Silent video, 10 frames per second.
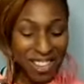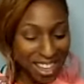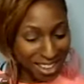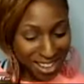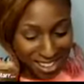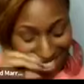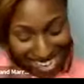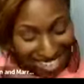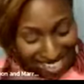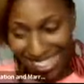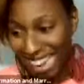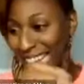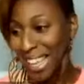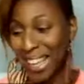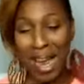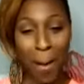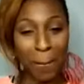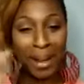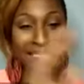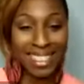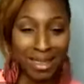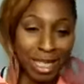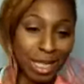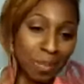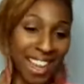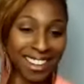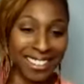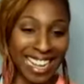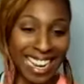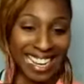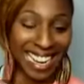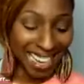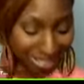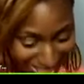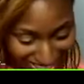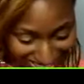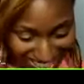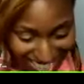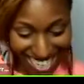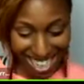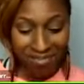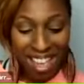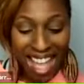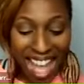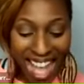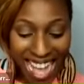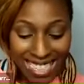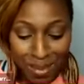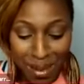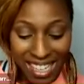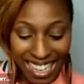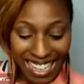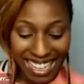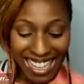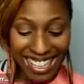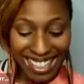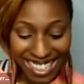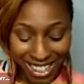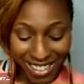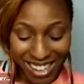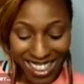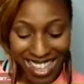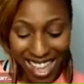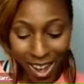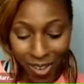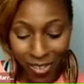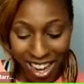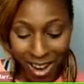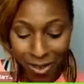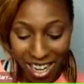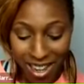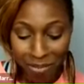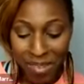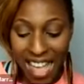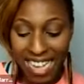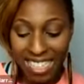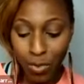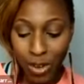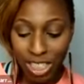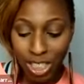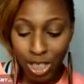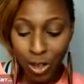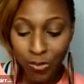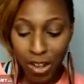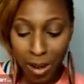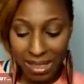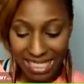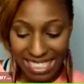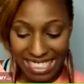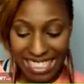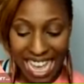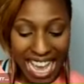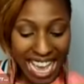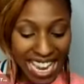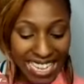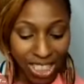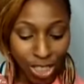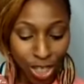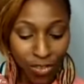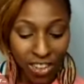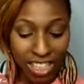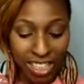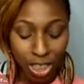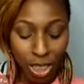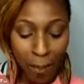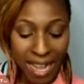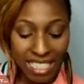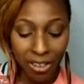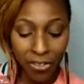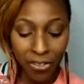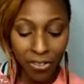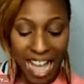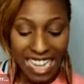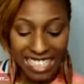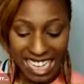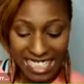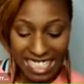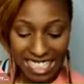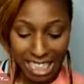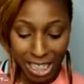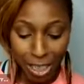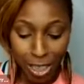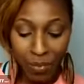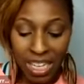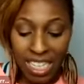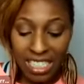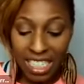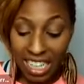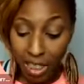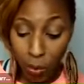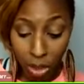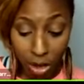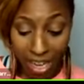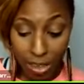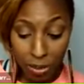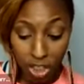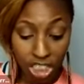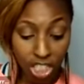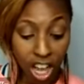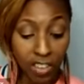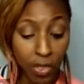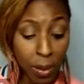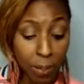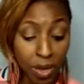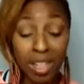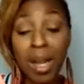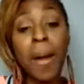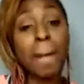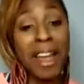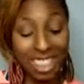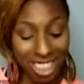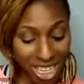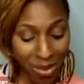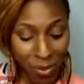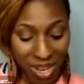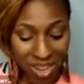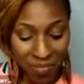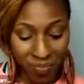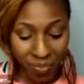You gotta put some respect on that name. Just saying. Has been a leader in the healthcare arena as a registered pharmacist and has served in leadership capacity for the past 18 years. Together with her husband, she's authored a book, Marriage Can Win,